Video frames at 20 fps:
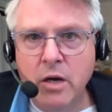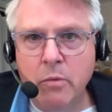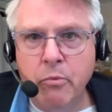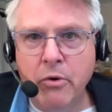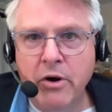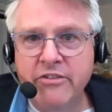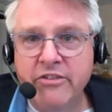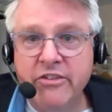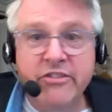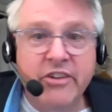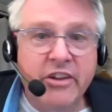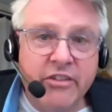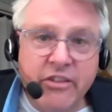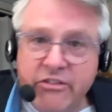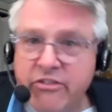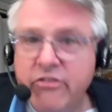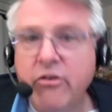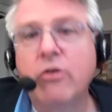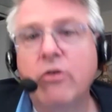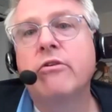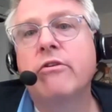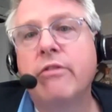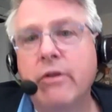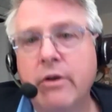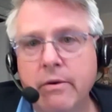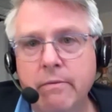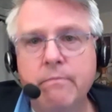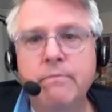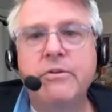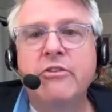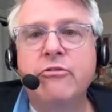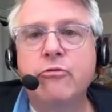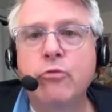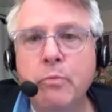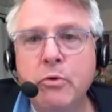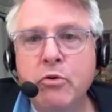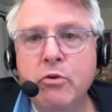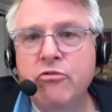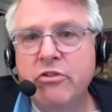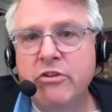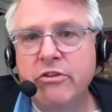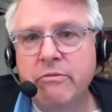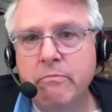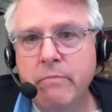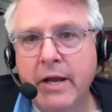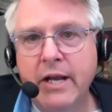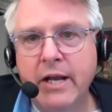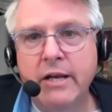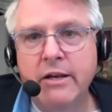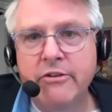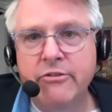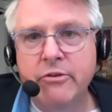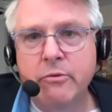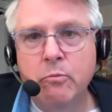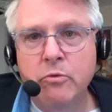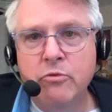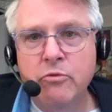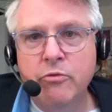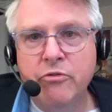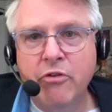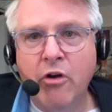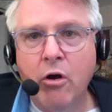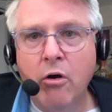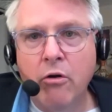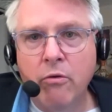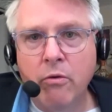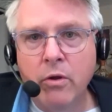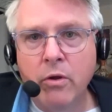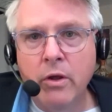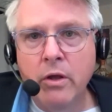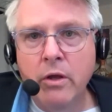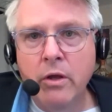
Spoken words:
presence and then start the distribution mechanism, which was all,